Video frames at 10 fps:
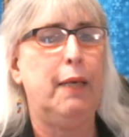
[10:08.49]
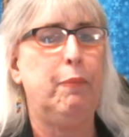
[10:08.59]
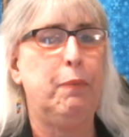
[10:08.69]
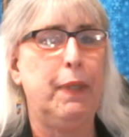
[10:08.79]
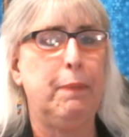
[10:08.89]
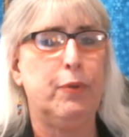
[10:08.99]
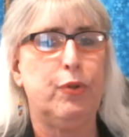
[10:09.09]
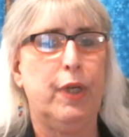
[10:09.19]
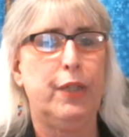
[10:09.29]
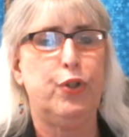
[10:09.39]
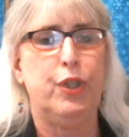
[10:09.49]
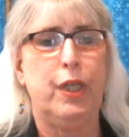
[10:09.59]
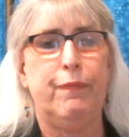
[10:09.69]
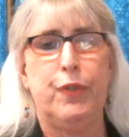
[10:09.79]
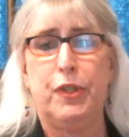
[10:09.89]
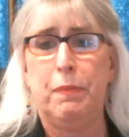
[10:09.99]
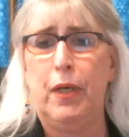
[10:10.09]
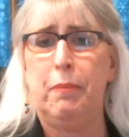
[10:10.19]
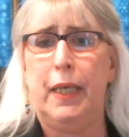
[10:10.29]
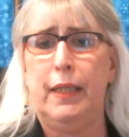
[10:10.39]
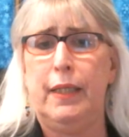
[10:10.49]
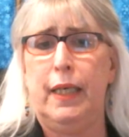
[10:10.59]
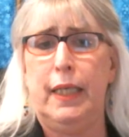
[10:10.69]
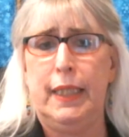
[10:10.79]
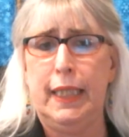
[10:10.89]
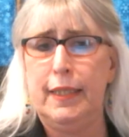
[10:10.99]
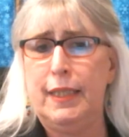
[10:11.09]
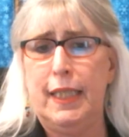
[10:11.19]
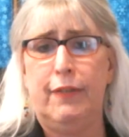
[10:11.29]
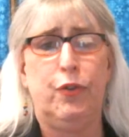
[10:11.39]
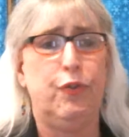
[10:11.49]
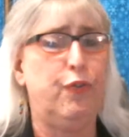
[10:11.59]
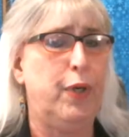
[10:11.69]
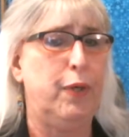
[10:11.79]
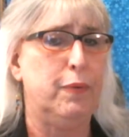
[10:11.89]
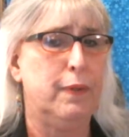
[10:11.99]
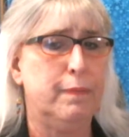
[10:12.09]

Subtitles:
when people try to shove their small-minded ideas down your throat.